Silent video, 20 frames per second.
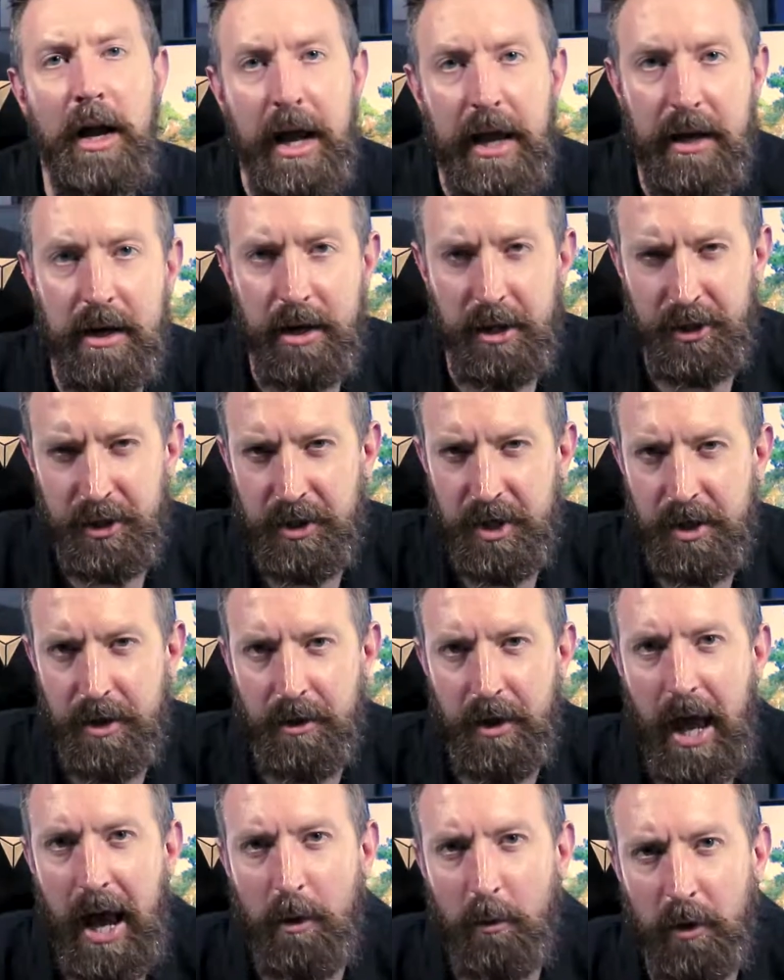In addition to
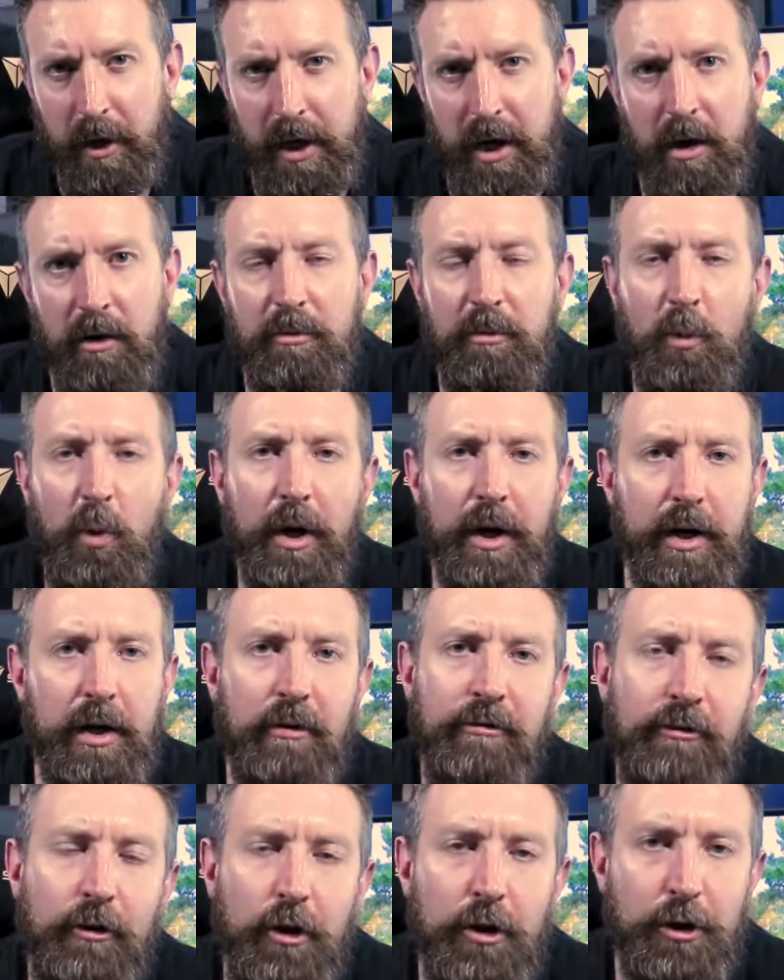that, we're
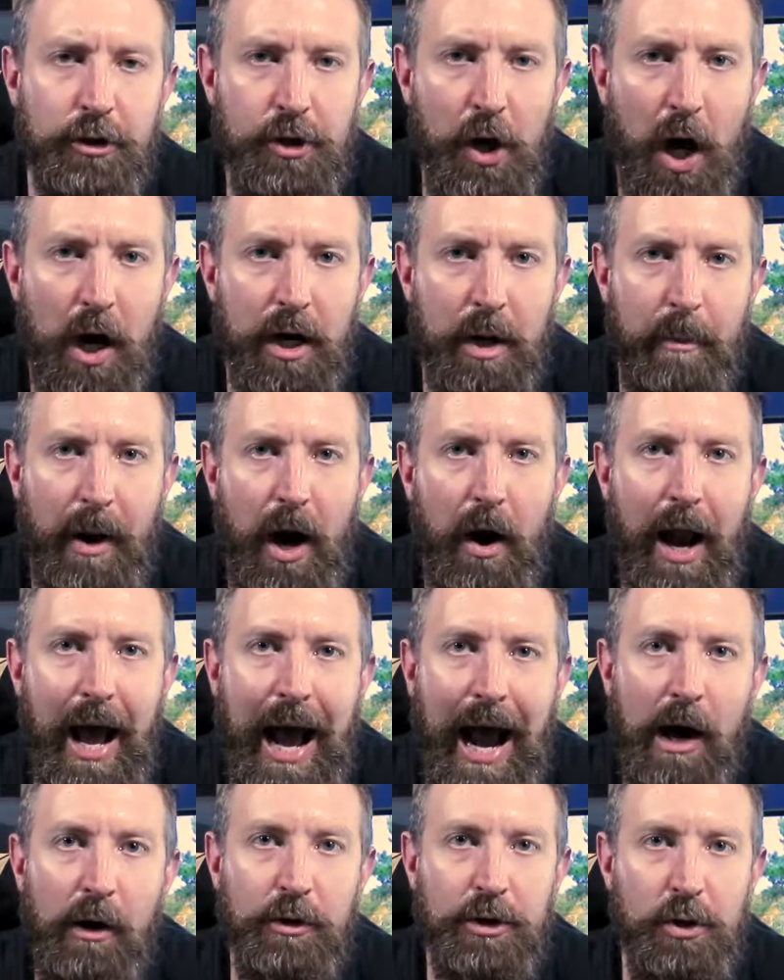gonna further talk about
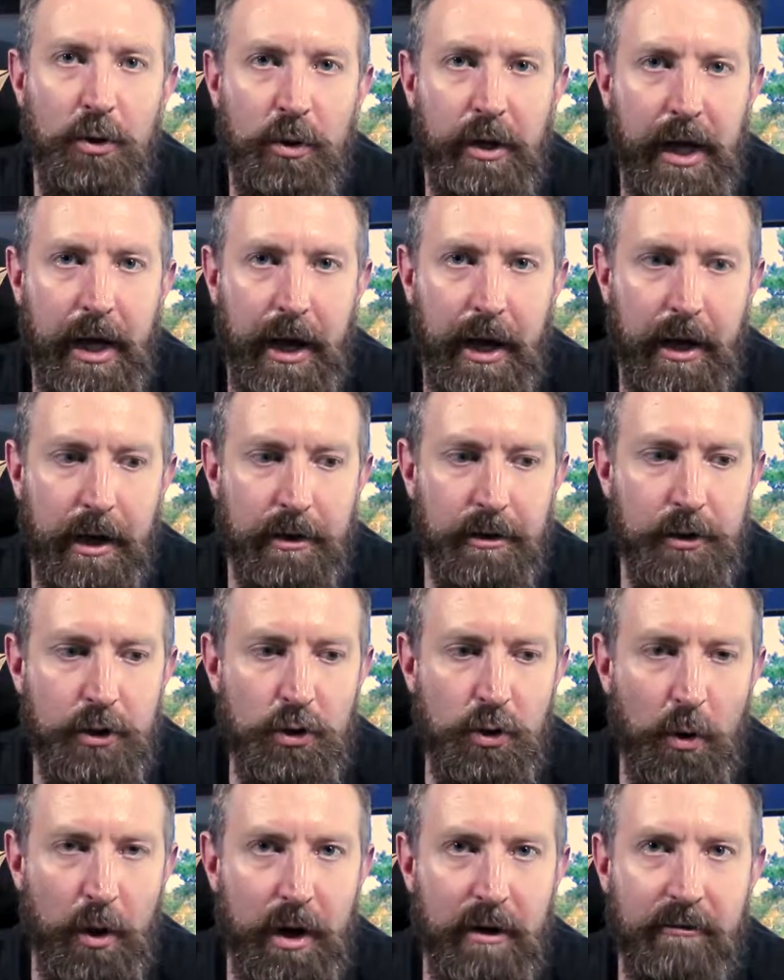how you can
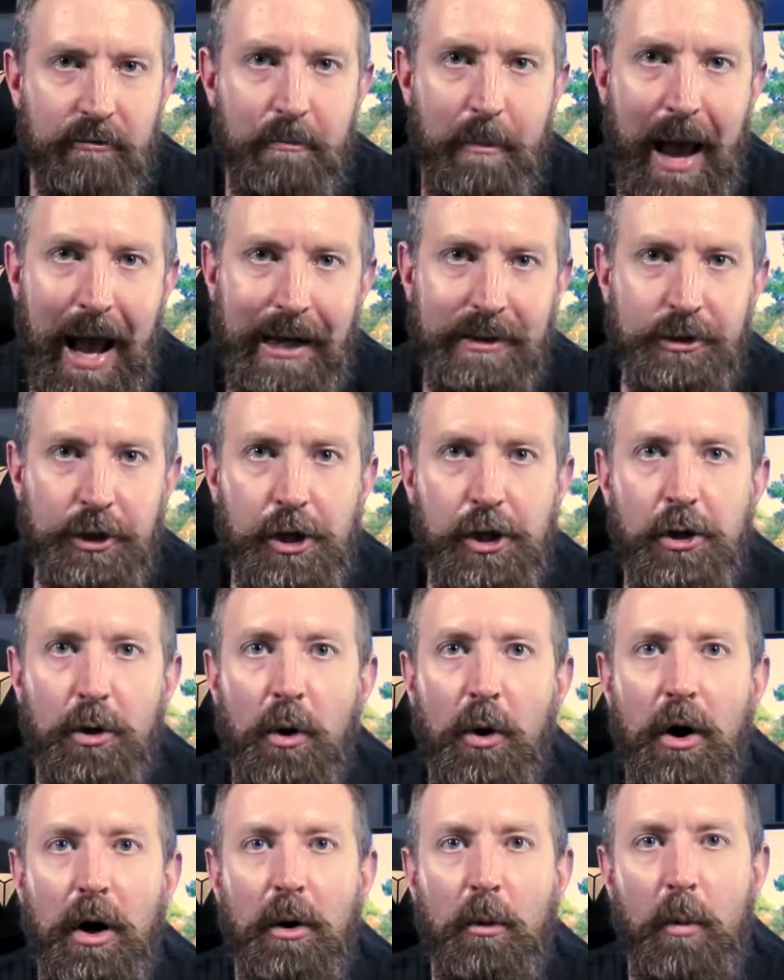sort of mask
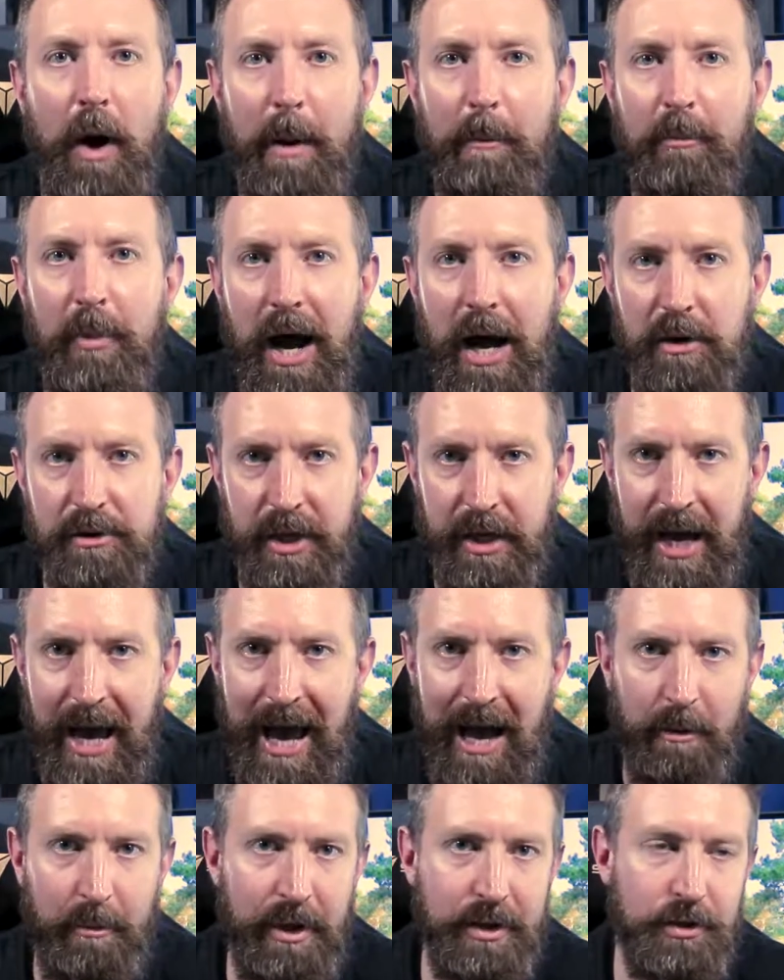your web browsing
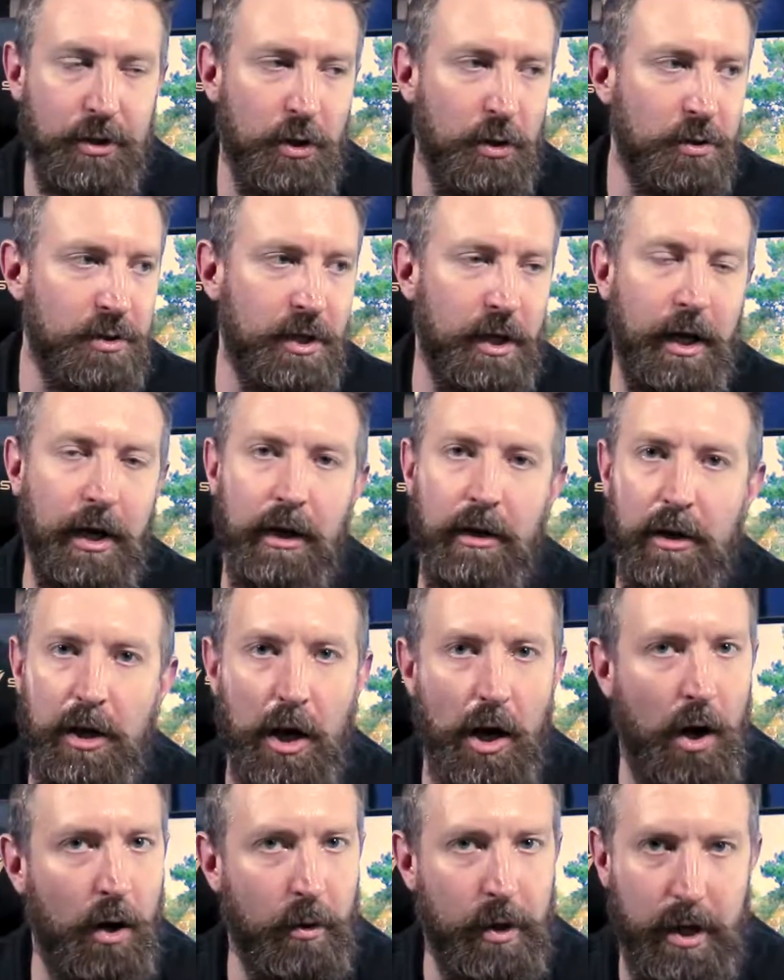habits using,
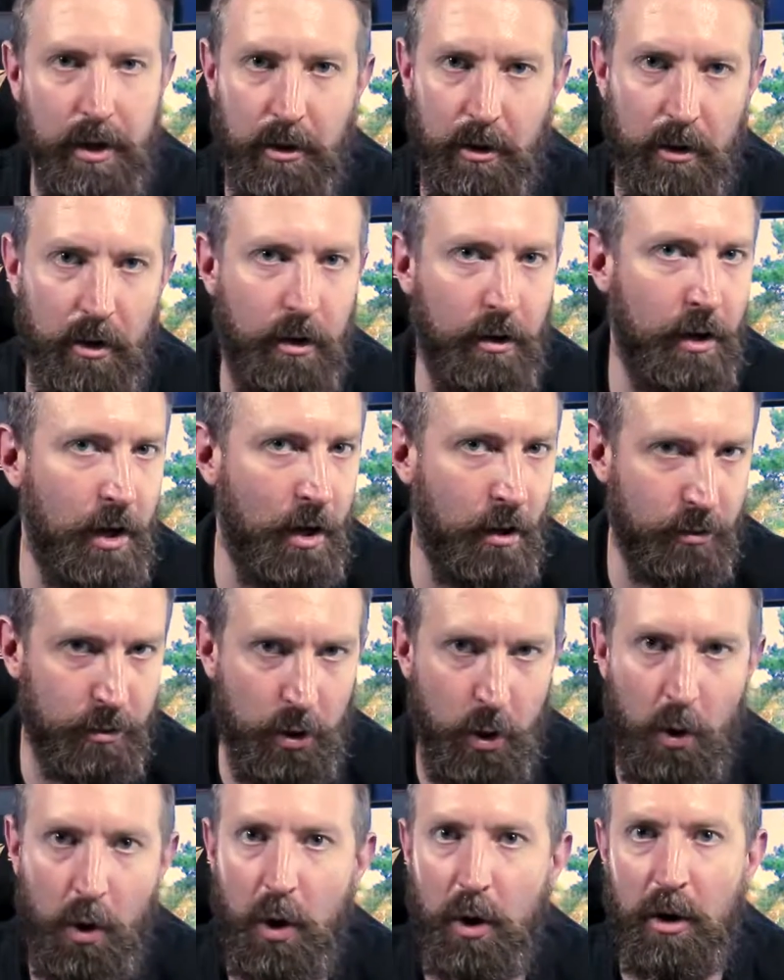either
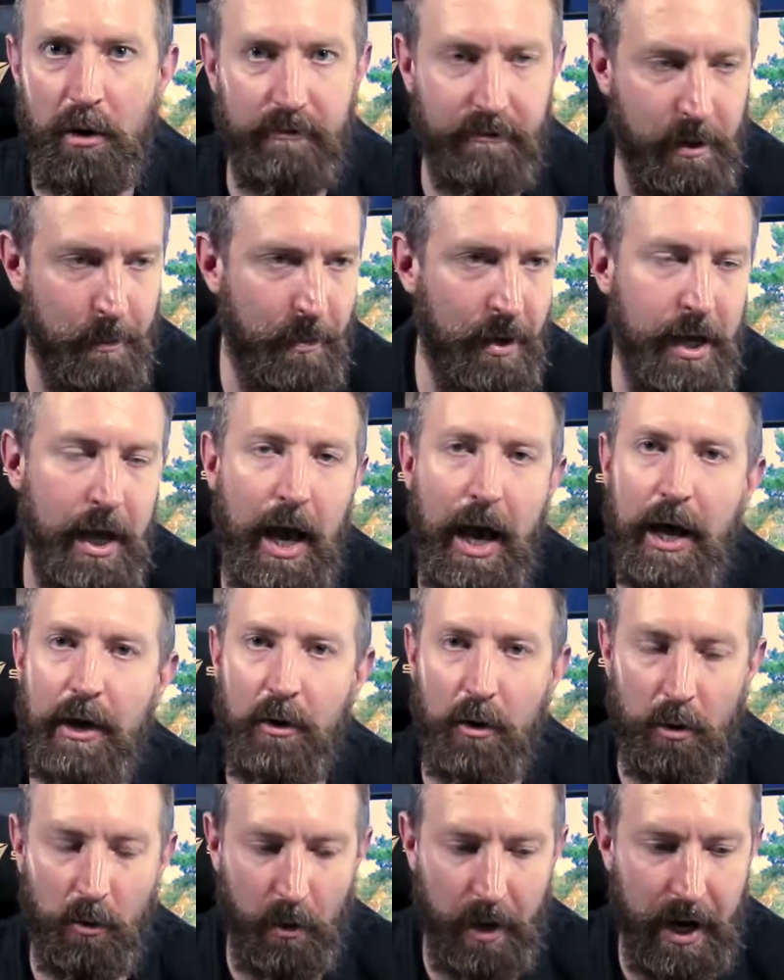Tor or
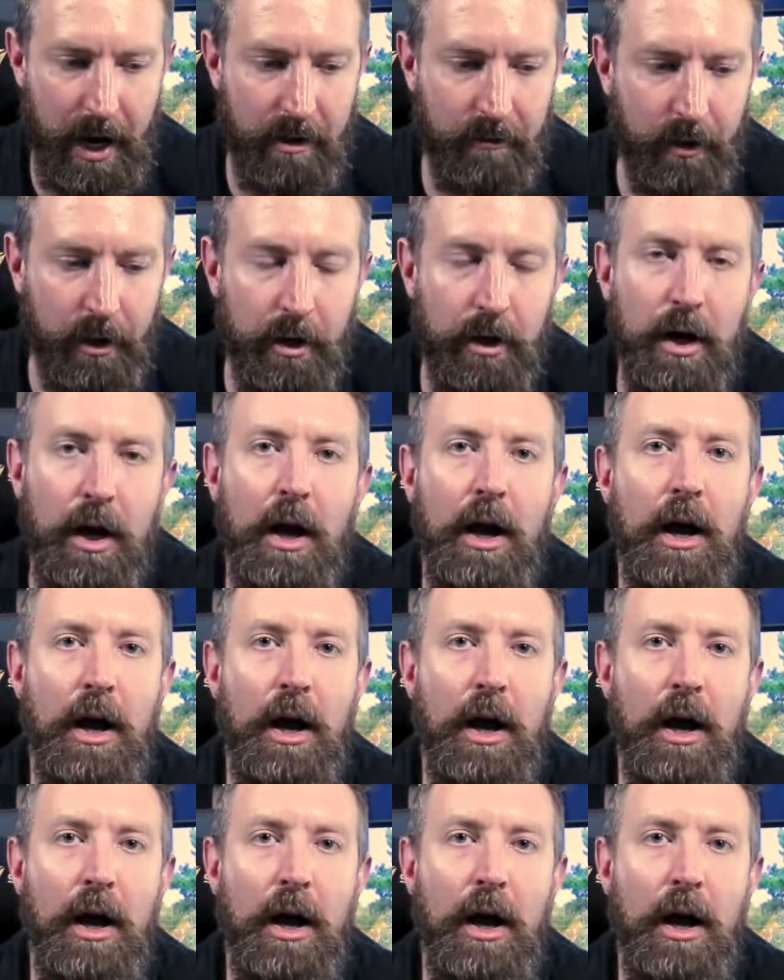VPN or whatever,